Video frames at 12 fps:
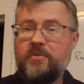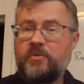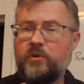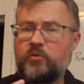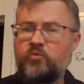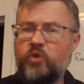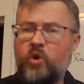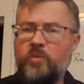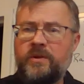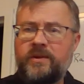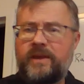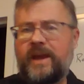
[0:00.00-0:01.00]
The
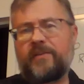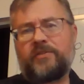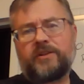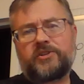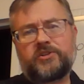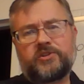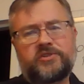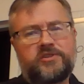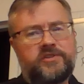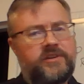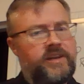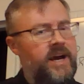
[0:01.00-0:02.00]
Roman Catholic Church
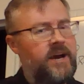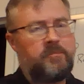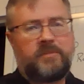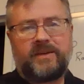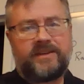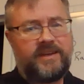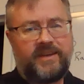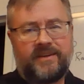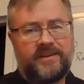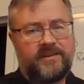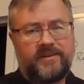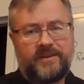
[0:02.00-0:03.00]
did not
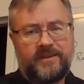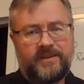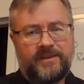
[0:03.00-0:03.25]
begin